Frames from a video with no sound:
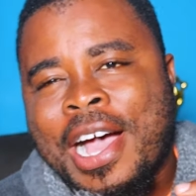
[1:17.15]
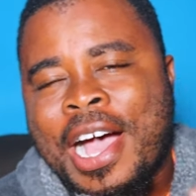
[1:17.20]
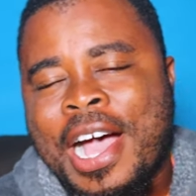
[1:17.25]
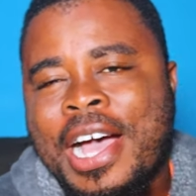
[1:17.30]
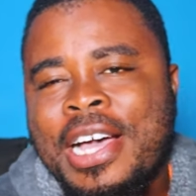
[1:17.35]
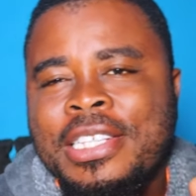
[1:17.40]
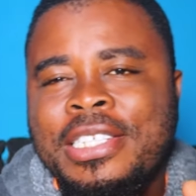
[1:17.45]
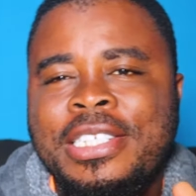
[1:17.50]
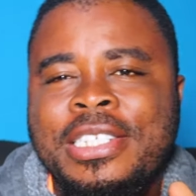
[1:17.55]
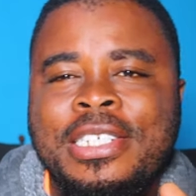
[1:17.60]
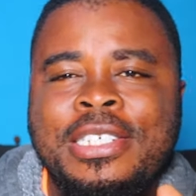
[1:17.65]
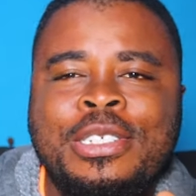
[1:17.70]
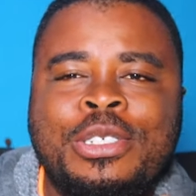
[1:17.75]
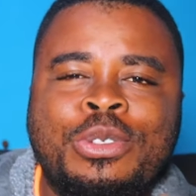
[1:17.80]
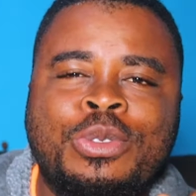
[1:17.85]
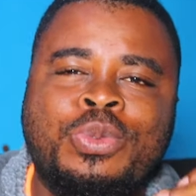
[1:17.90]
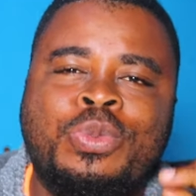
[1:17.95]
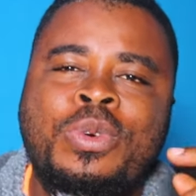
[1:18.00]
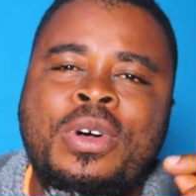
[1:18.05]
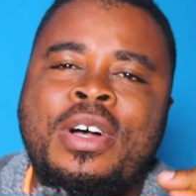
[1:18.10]
I
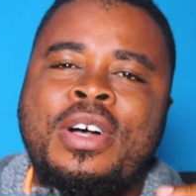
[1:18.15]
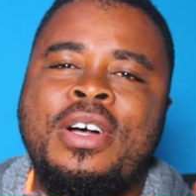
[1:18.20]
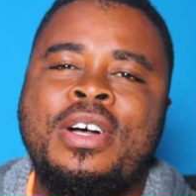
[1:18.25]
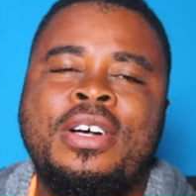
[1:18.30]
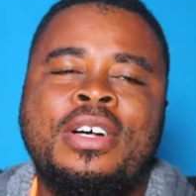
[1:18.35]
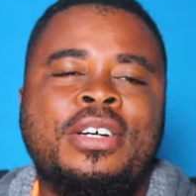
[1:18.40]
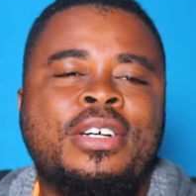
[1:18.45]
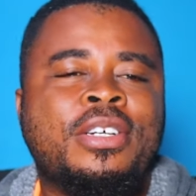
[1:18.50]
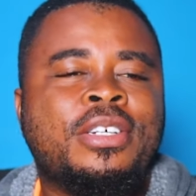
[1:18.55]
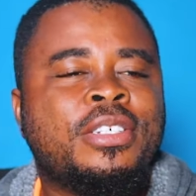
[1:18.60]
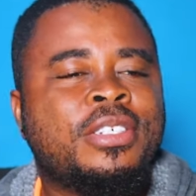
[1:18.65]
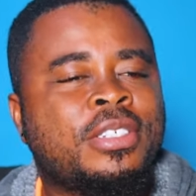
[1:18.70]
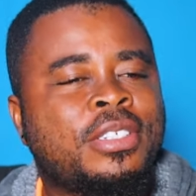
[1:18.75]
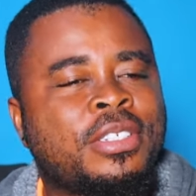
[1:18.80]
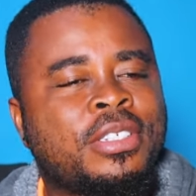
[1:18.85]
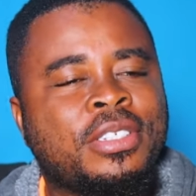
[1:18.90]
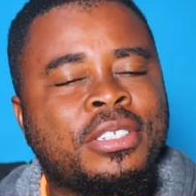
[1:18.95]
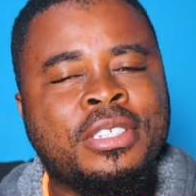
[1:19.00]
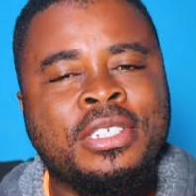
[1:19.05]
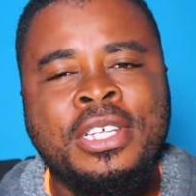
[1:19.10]
just
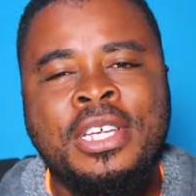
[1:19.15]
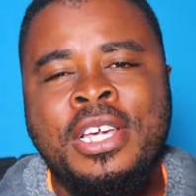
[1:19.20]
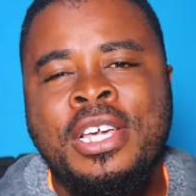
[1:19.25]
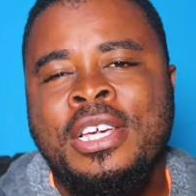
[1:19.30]
want